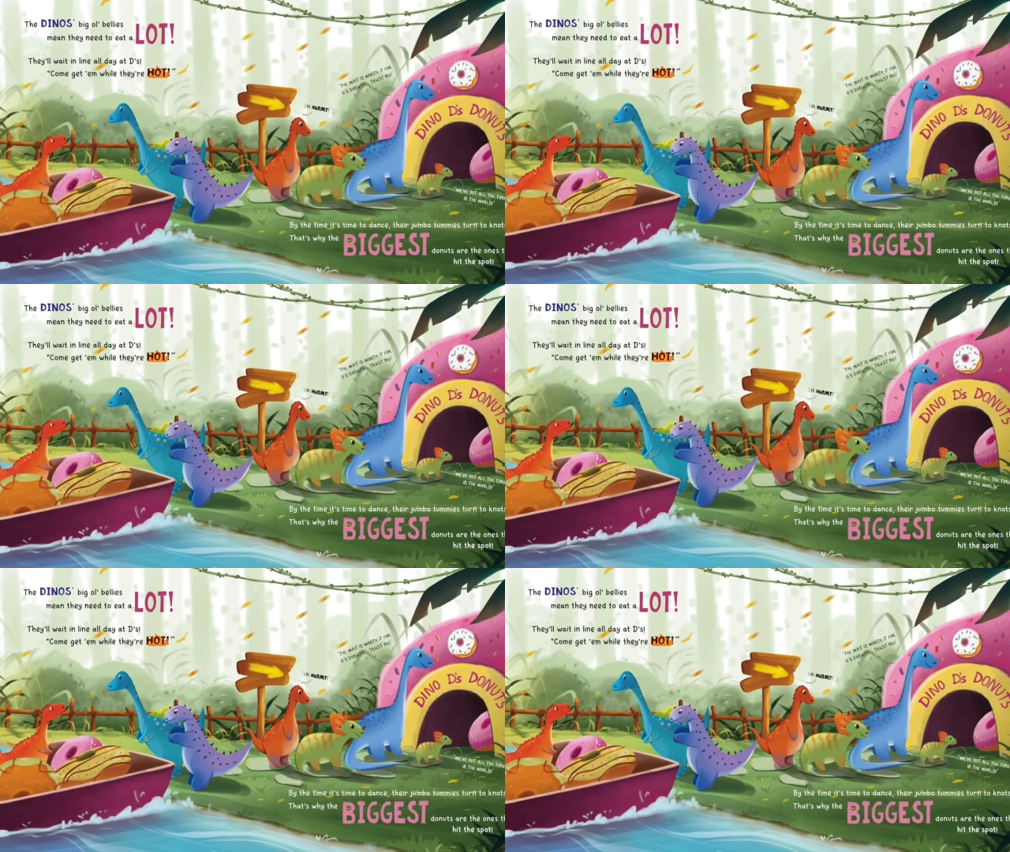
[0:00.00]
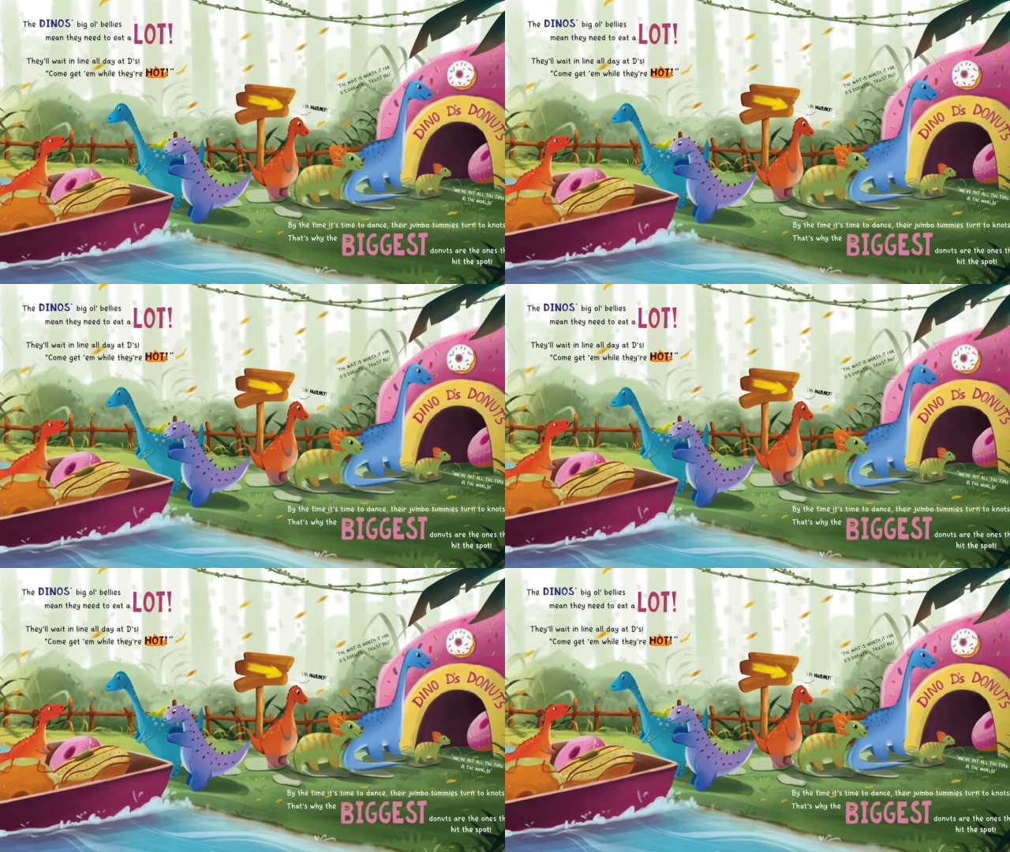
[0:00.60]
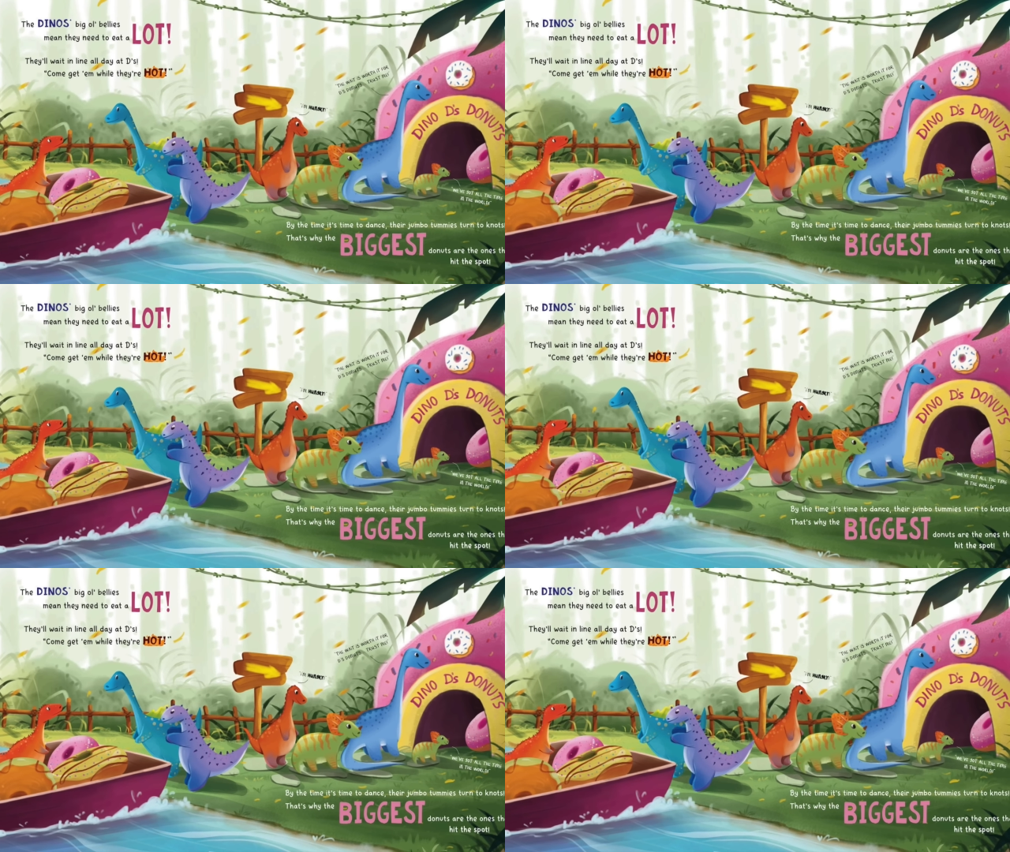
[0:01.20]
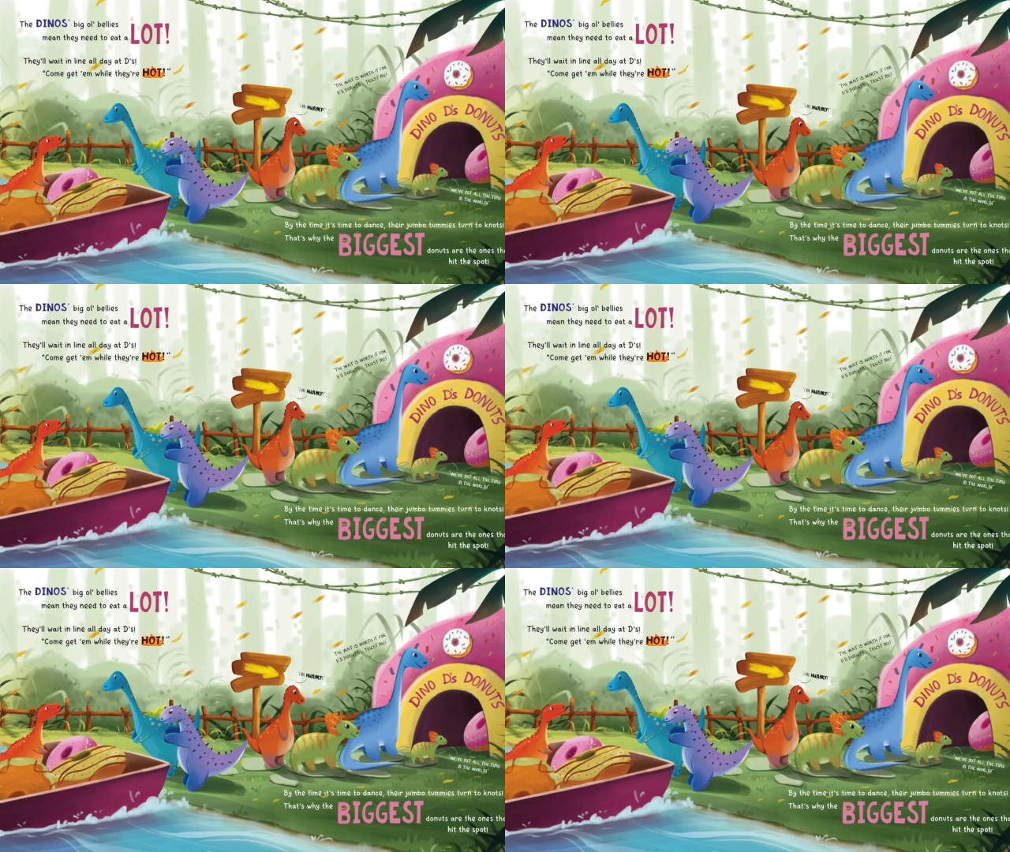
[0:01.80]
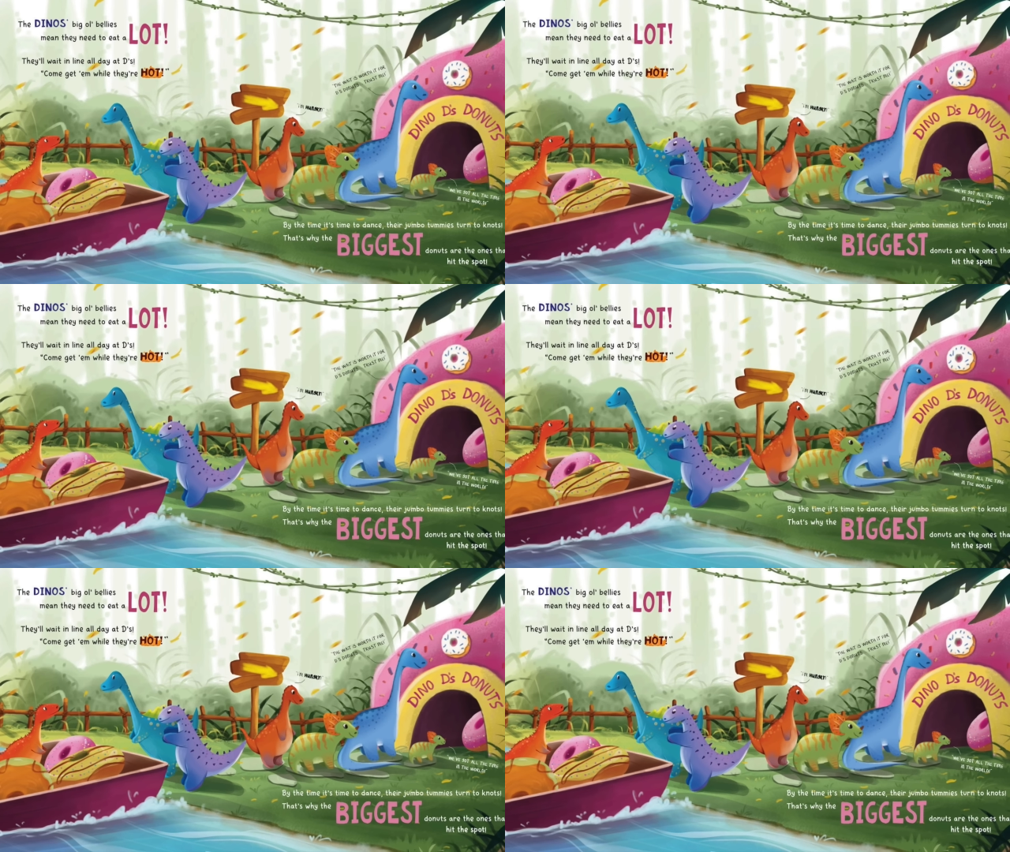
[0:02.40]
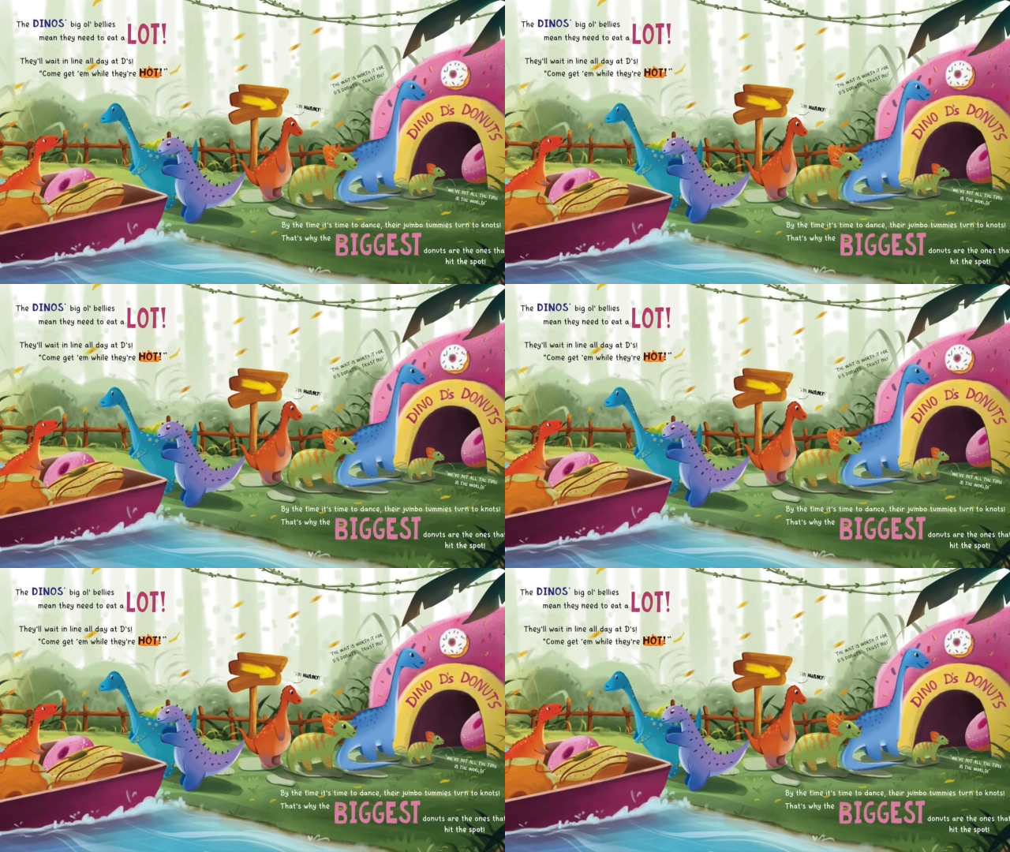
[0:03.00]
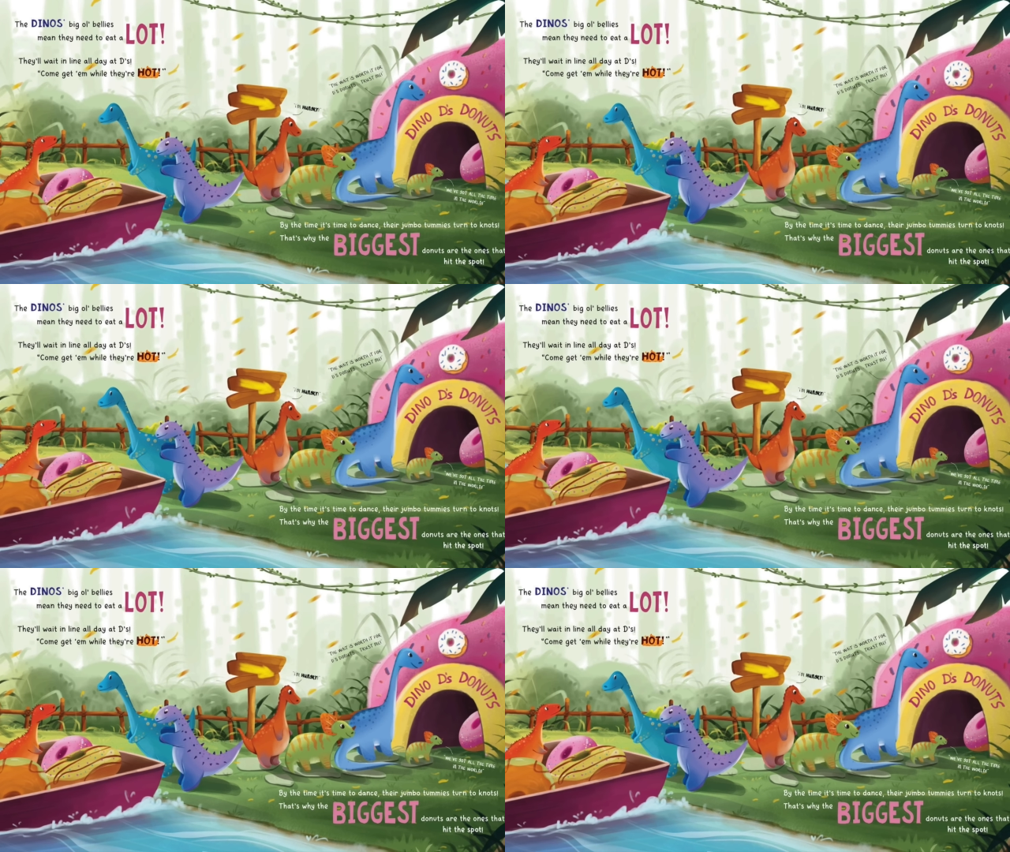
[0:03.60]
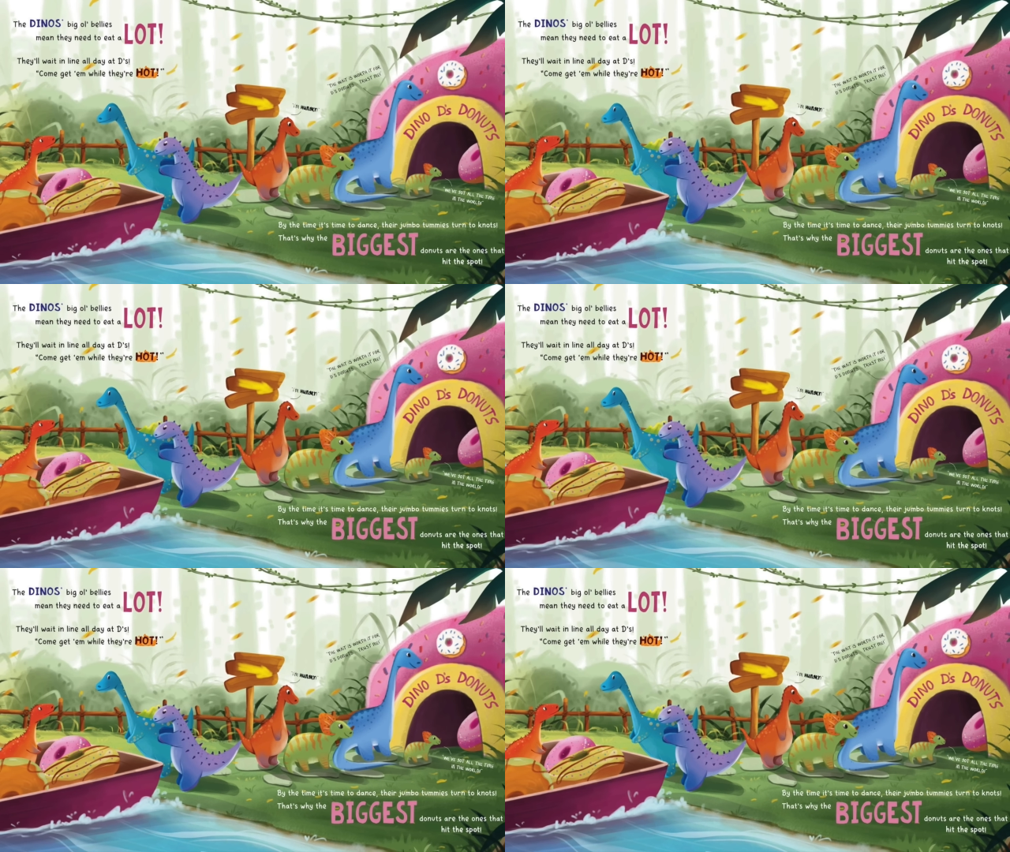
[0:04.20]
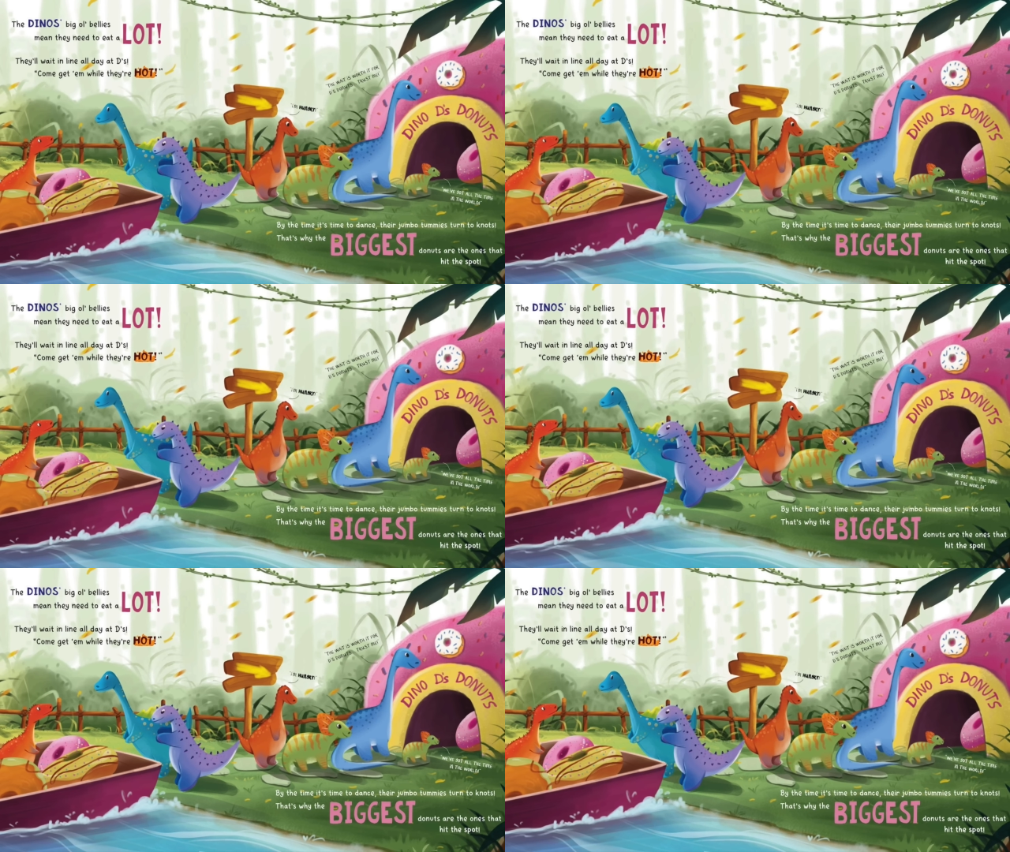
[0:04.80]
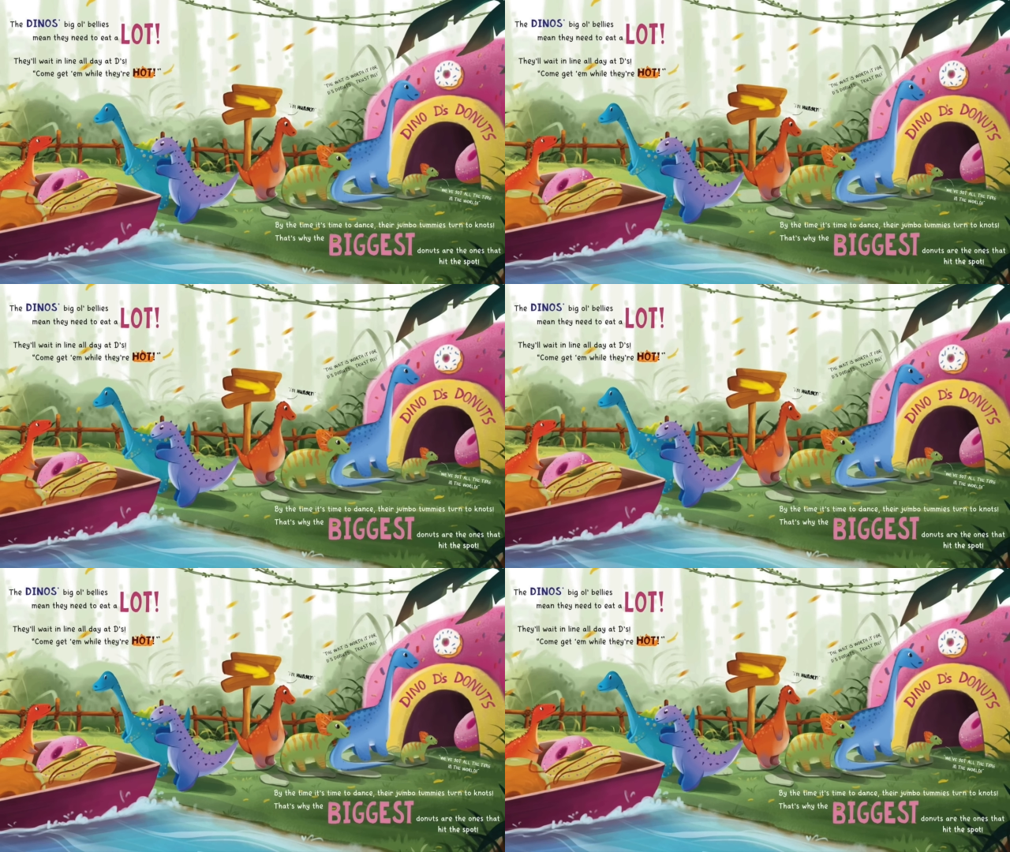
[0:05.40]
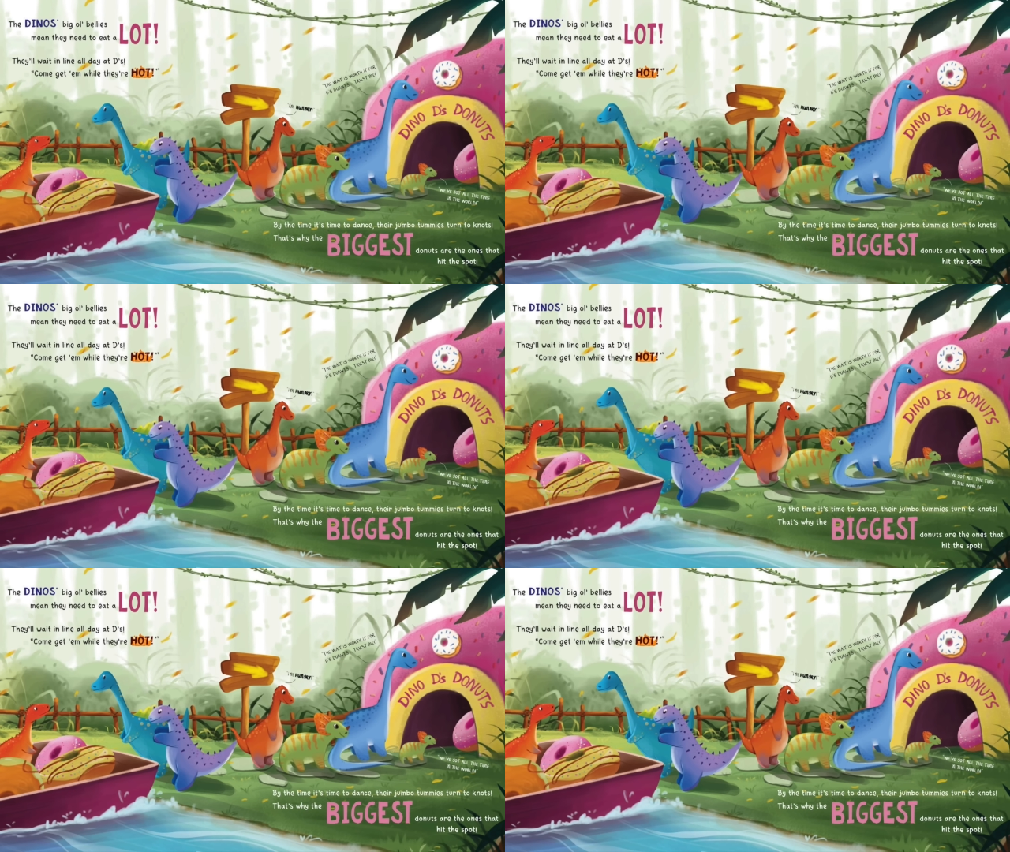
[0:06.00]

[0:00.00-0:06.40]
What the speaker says: No face is visible, so there are no lips to read.